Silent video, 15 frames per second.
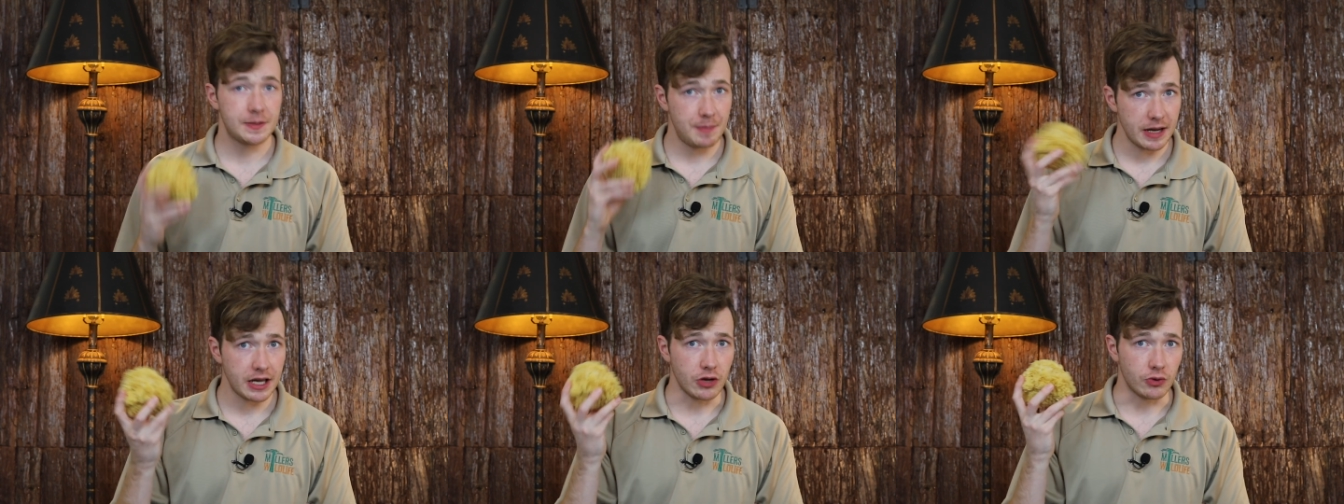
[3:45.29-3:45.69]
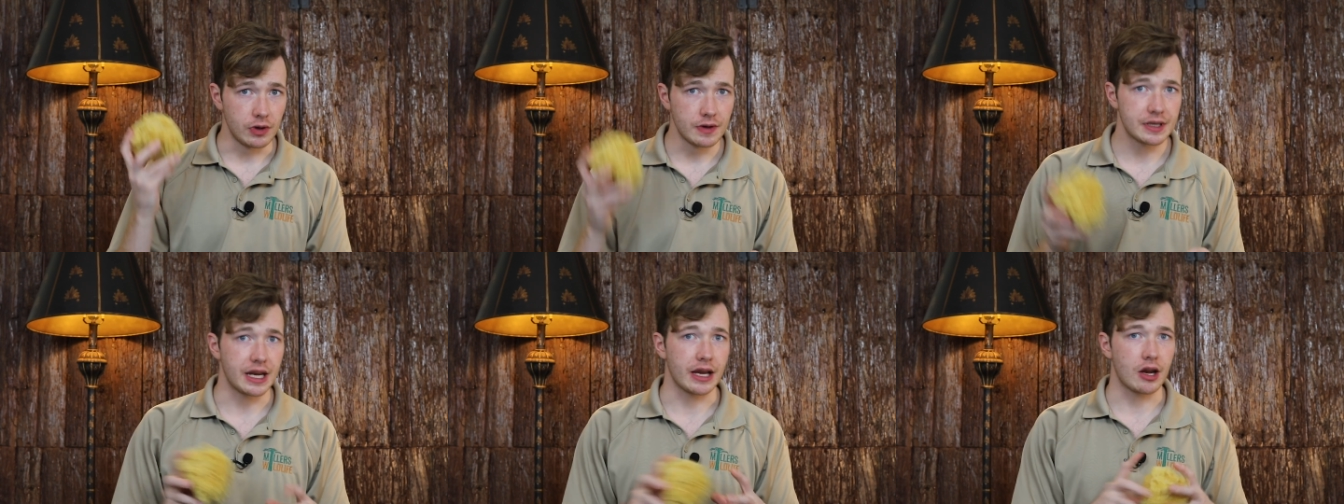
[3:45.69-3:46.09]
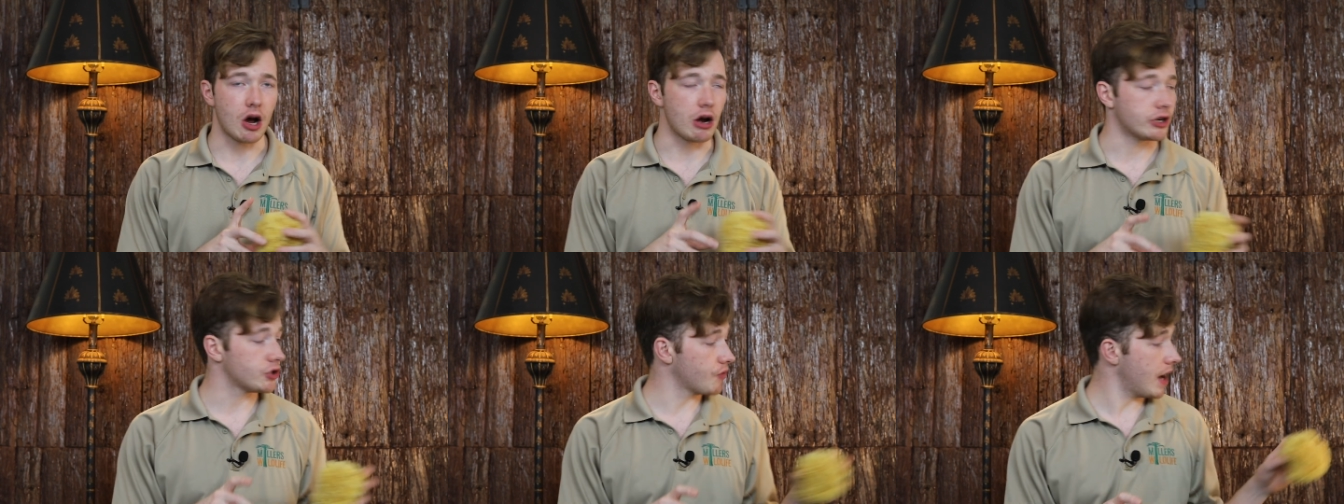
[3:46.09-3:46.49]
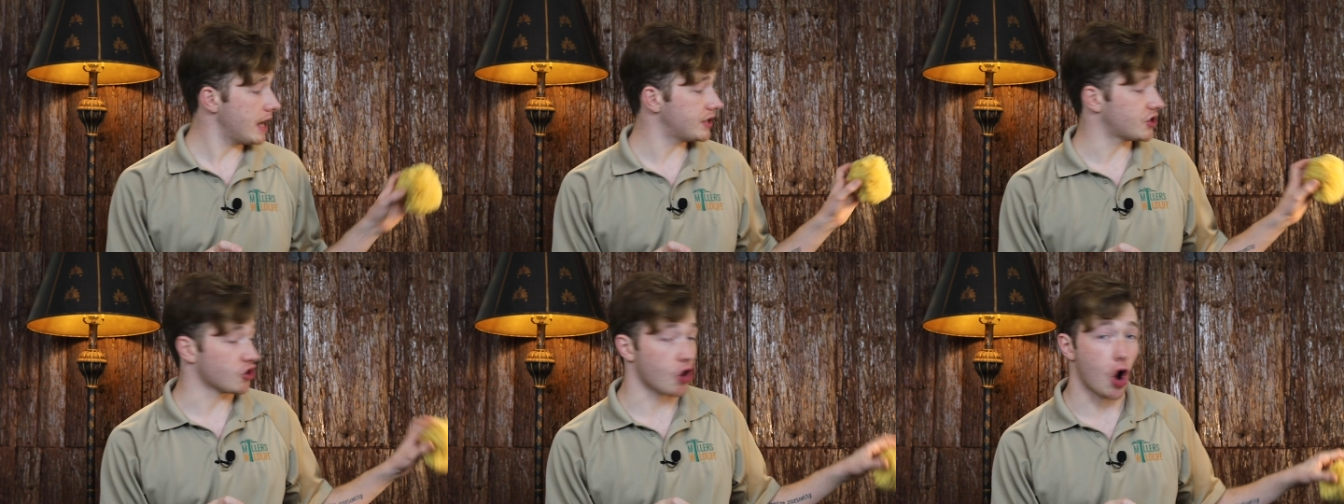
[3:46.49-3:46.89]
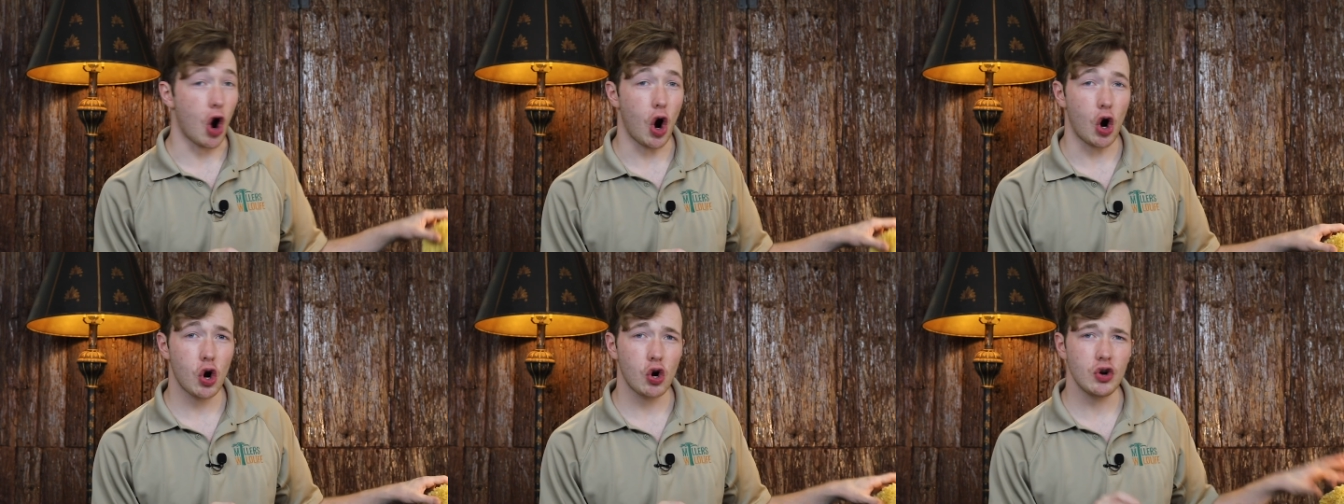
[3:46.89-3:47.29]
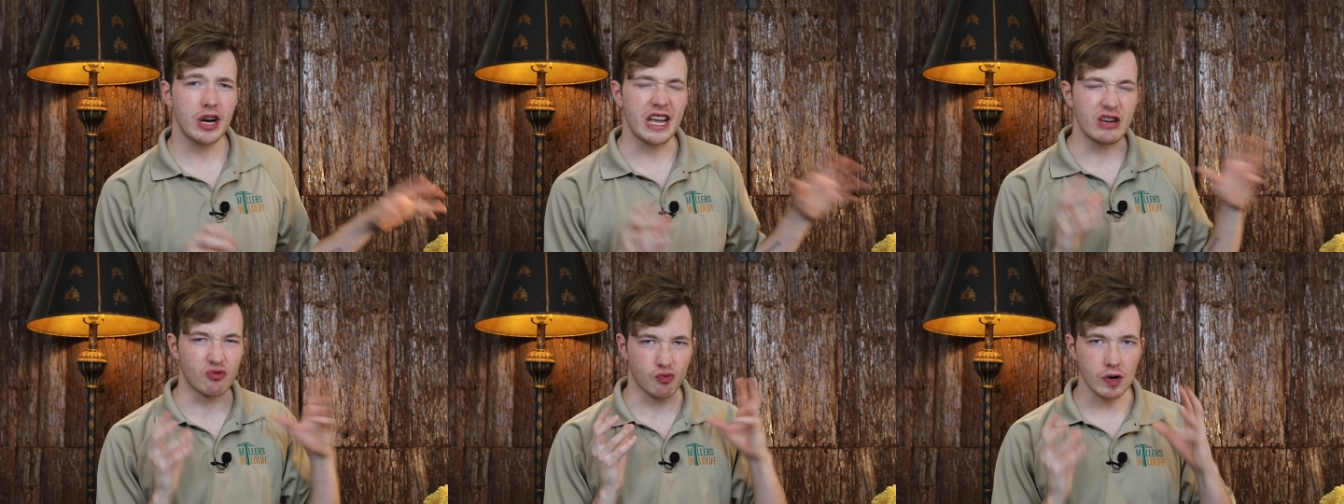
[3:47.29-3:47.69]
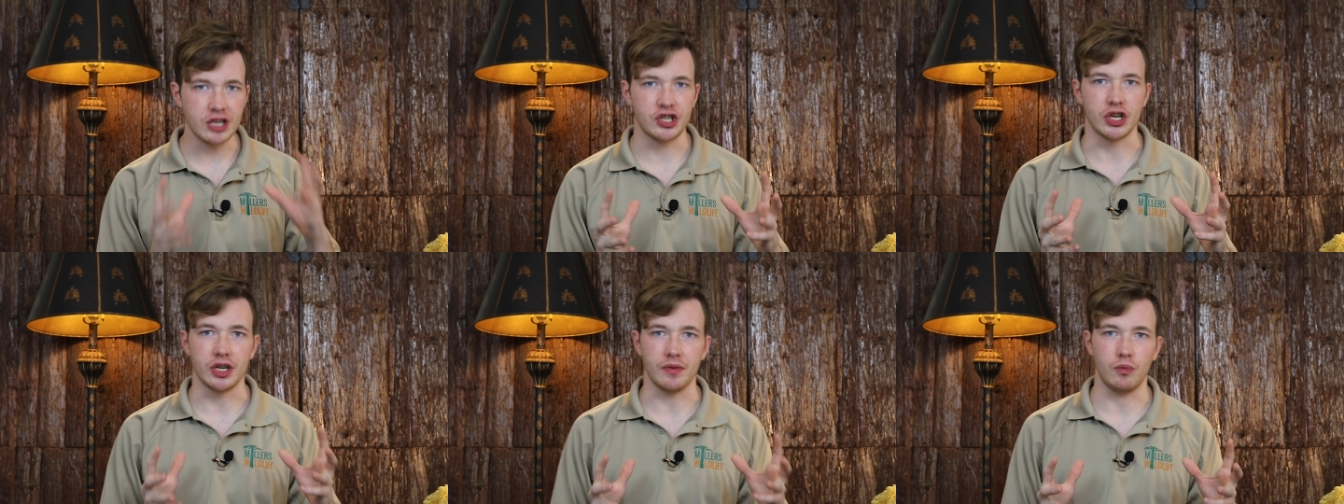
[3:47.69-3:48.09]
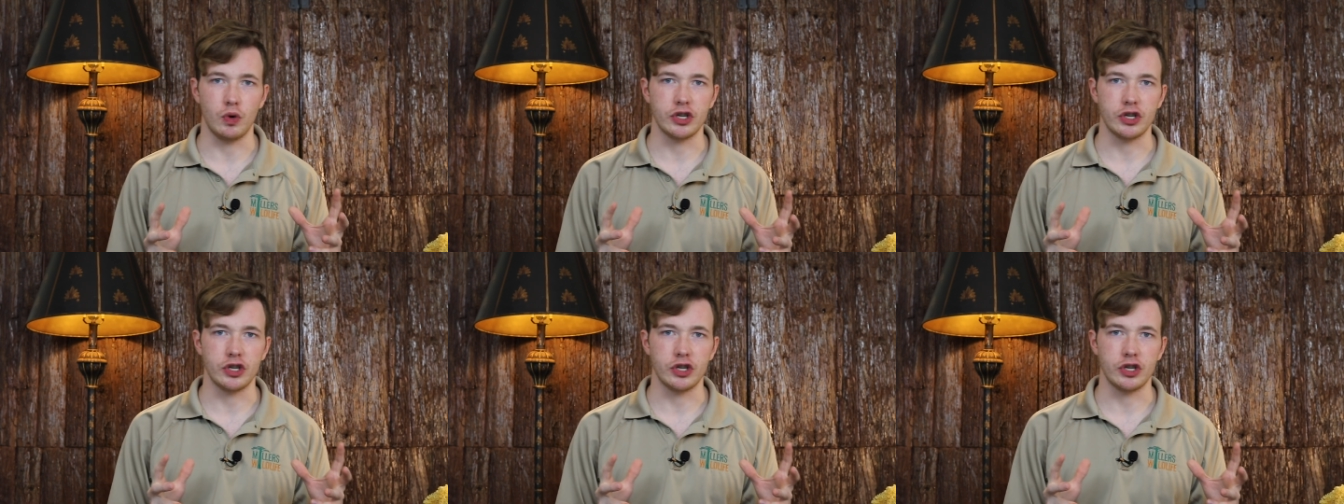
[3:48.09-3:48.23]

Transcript: Spicules, in contrast, are hard and rigid,